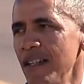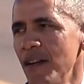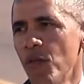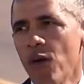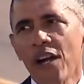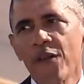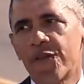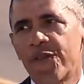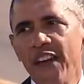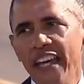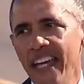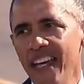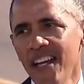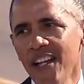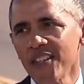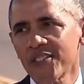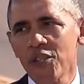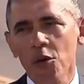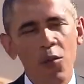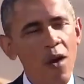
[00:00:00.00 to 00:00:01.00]
When it
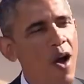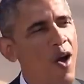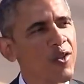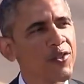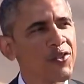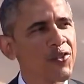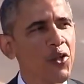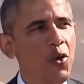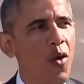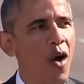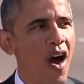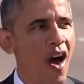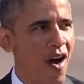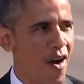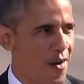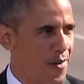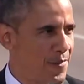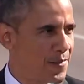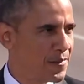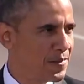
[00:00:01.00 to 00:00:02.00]
feels the road's too
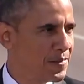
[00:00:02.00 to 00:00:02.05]
hard,